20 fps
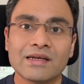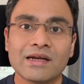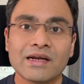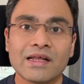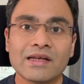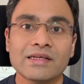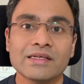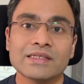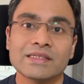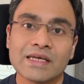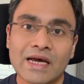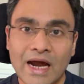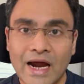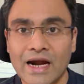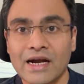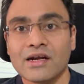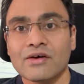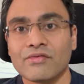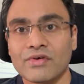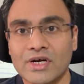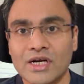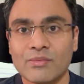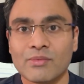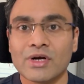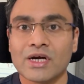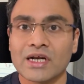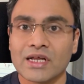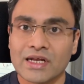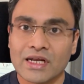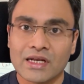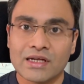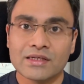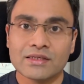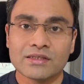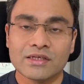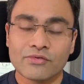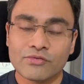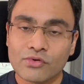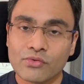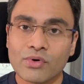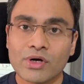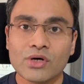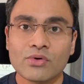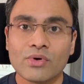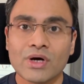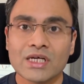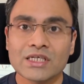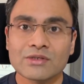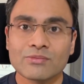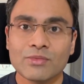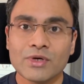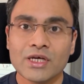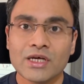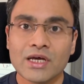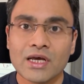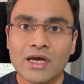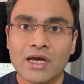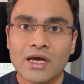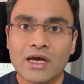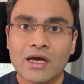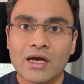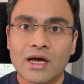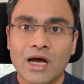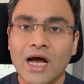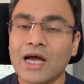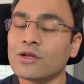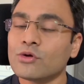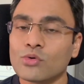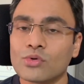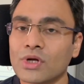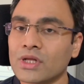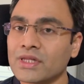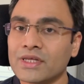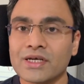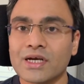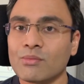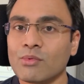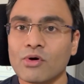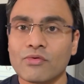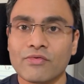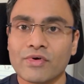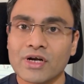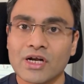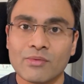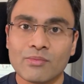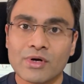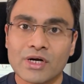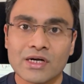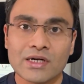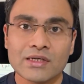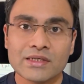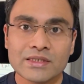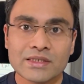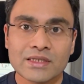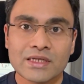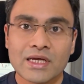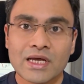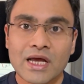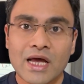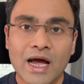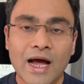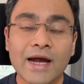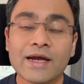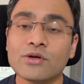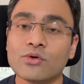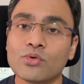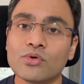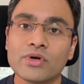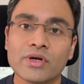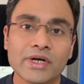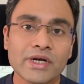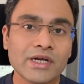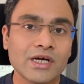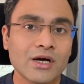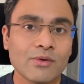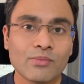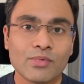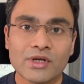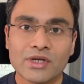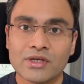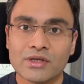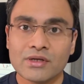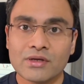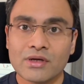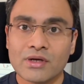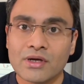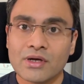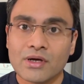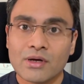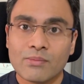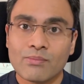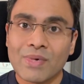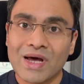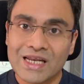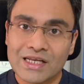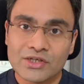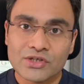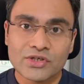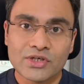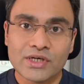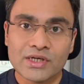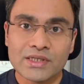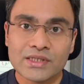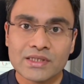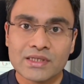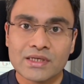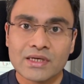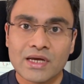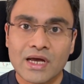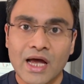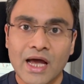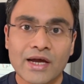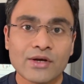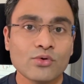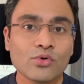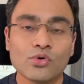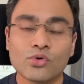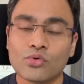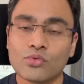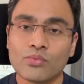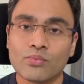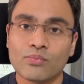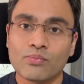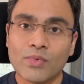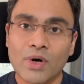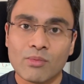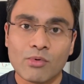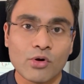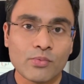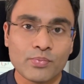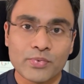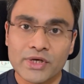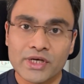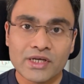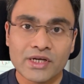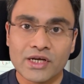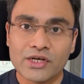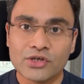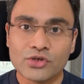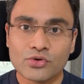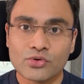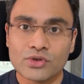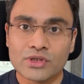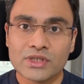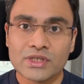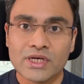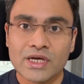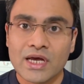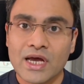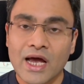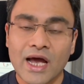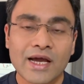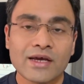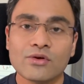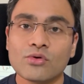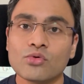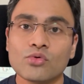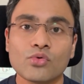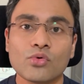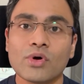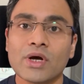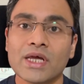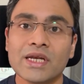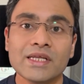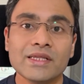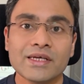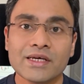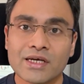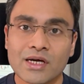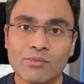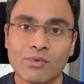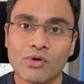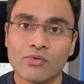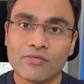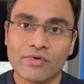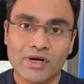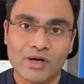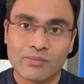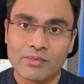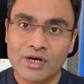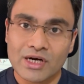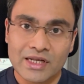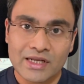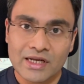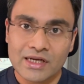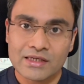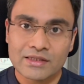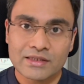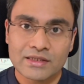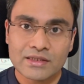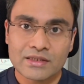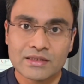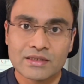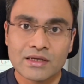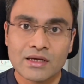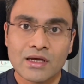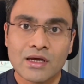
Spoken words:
analyst and a fundamental analyst. If you were to ask me, I know nothing about fundamentals. I don't read company balance sheets. I don't know about PE ratios. I don't know anything about fundamental analysis.